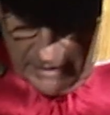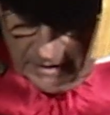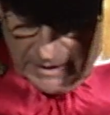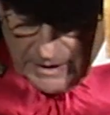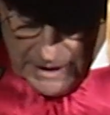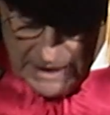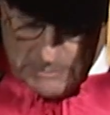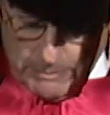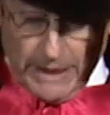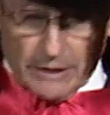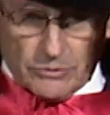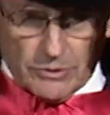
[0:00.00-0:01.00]
The next
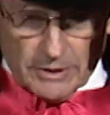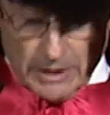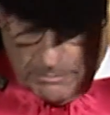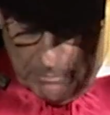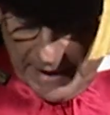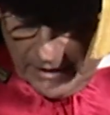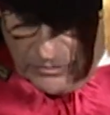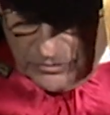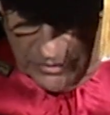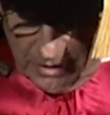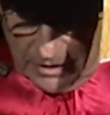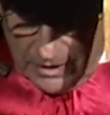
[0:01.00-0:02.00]
boundary, the
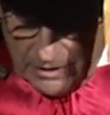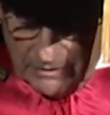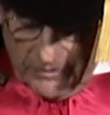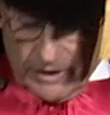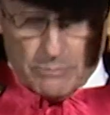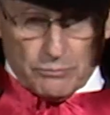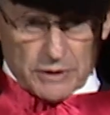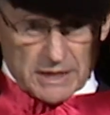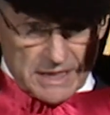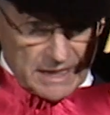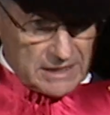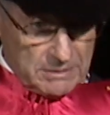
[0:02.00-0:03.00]
boundary of
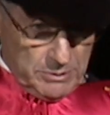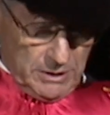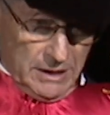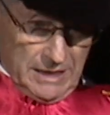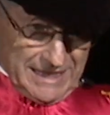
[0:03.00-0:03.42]
predictable